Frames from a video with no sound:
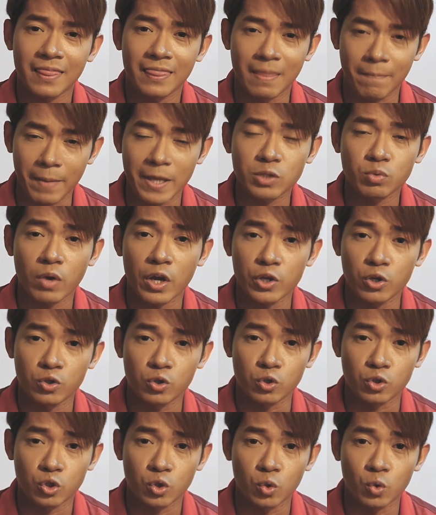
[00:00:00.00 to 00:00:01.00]
the best one you
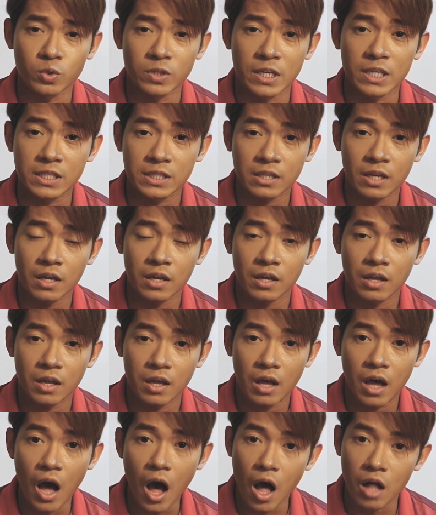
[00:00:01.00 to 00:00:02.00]
should choose is the
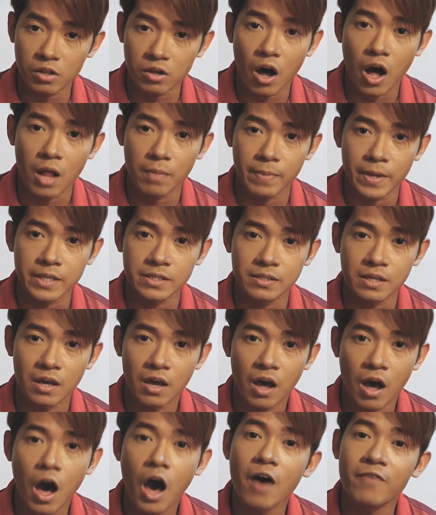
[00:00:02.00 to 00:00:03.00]
alcohol base
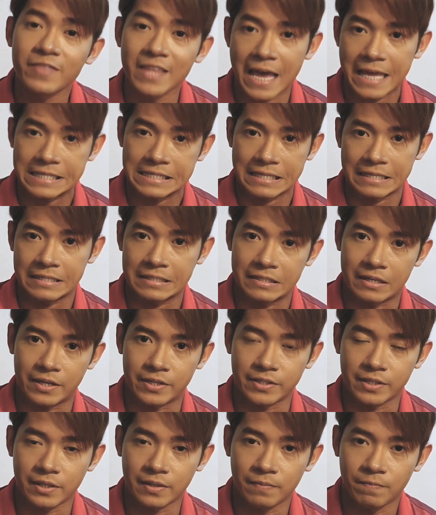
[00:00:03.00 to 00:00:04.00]
of the hand
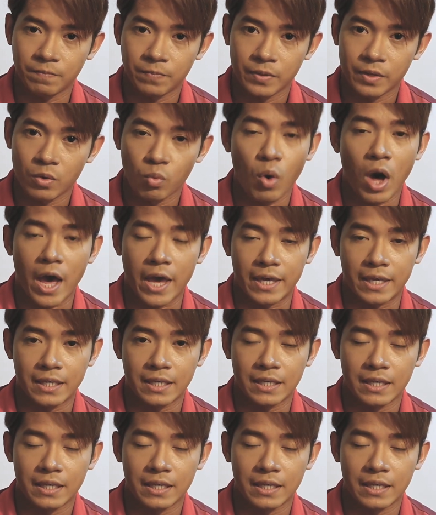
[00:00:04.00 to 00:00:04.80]
sanitizer. Why?